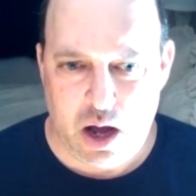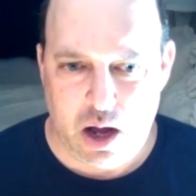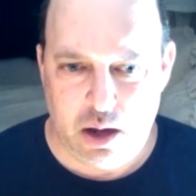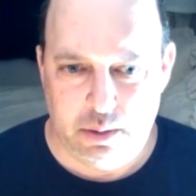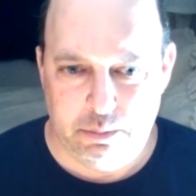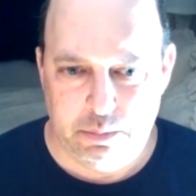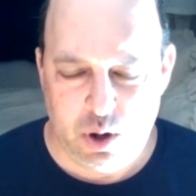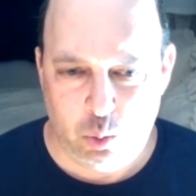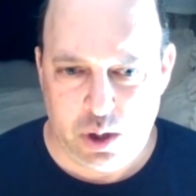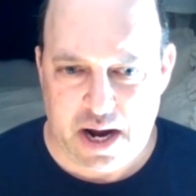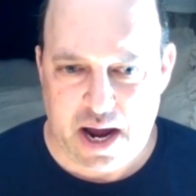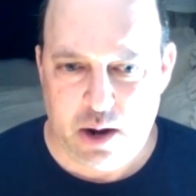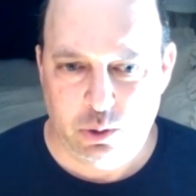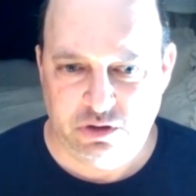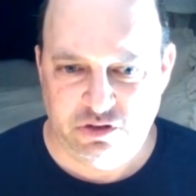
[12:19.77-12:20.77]
Um, but what
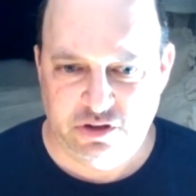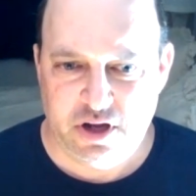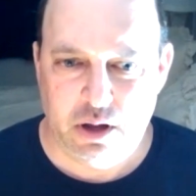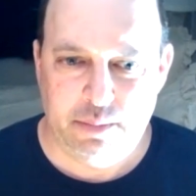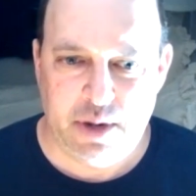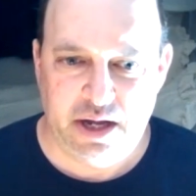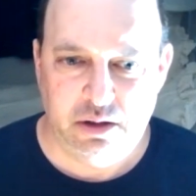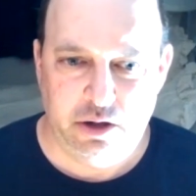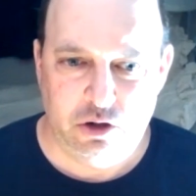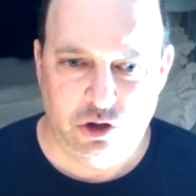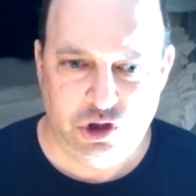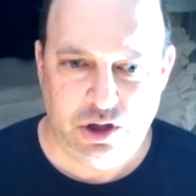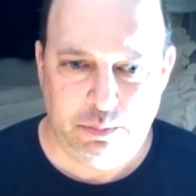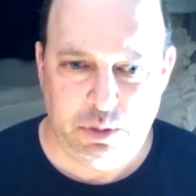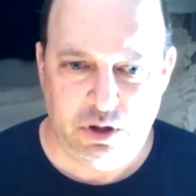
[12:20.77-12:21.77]
I always tell my
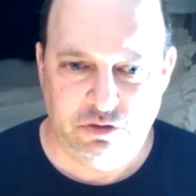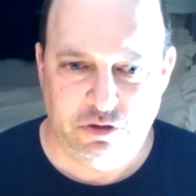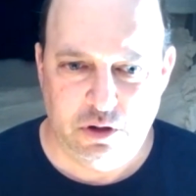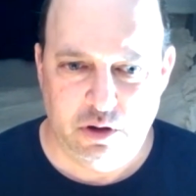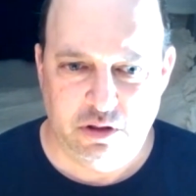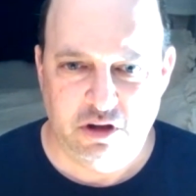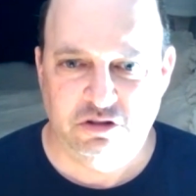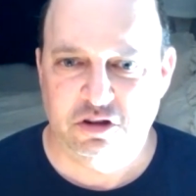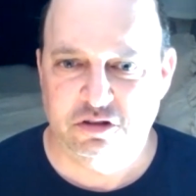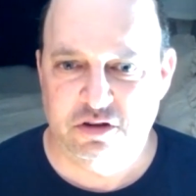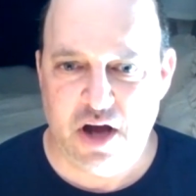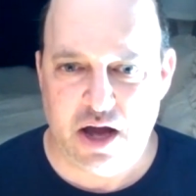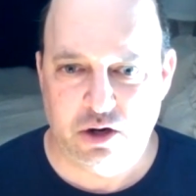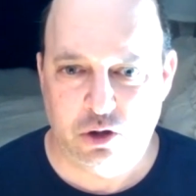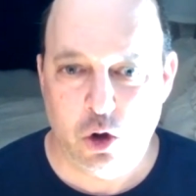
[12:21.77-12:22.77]
leadership is, you know, this is
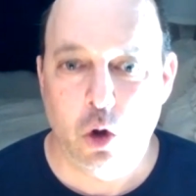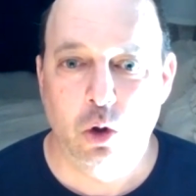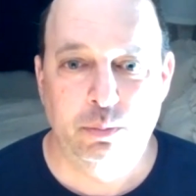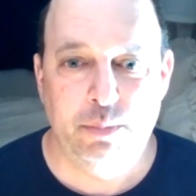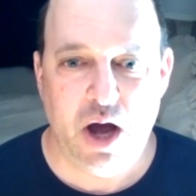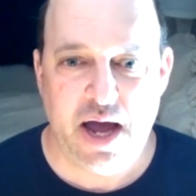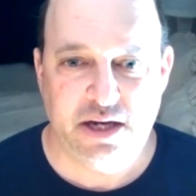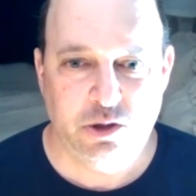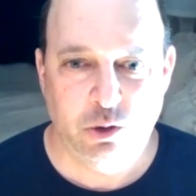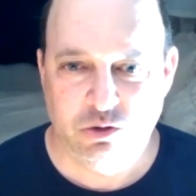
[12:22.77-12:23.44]
not a coal mine.